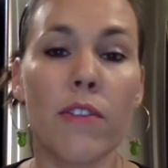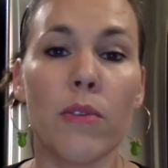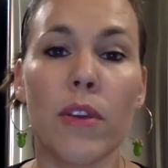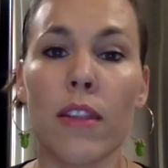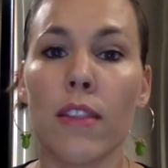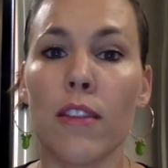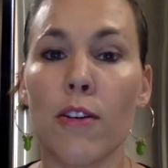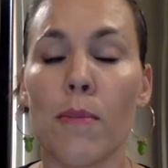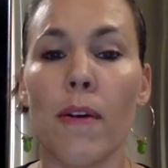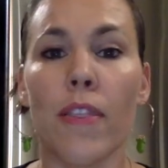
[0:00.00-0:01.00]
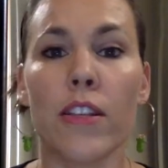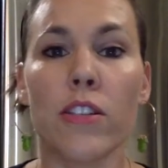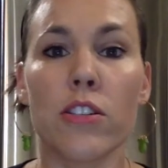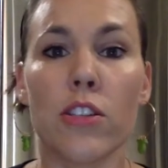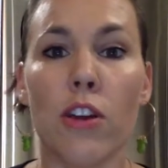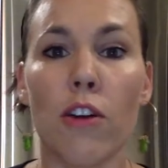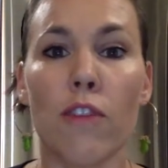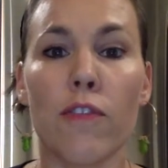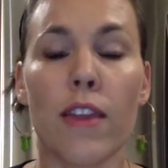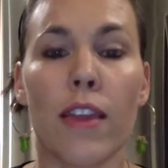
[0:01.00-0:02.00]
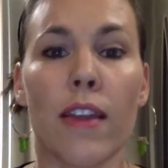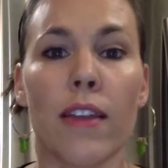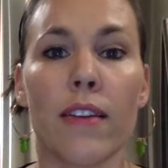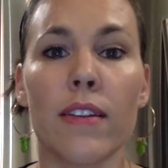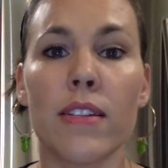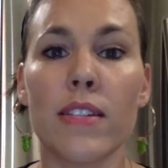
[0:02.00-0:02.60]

you can throw them on the stove and